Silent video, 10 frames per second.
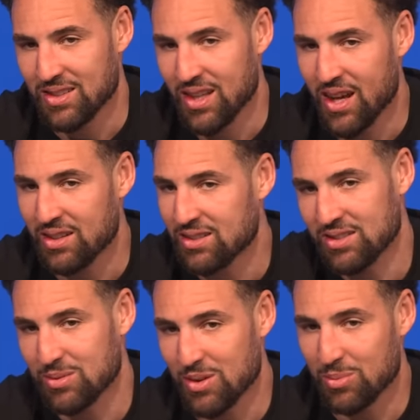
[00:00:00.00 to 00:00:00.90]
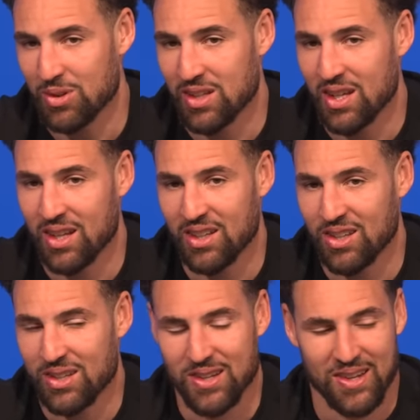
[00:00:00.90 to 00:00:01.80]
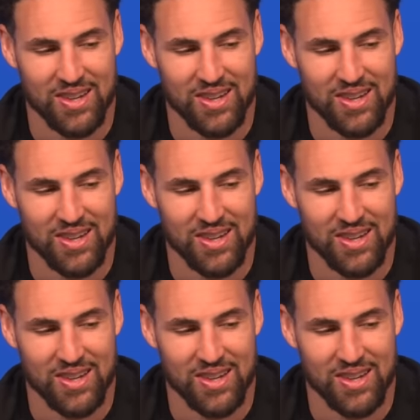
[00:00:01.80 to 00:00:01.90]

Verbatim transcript: yeah, it's still pretty dang good.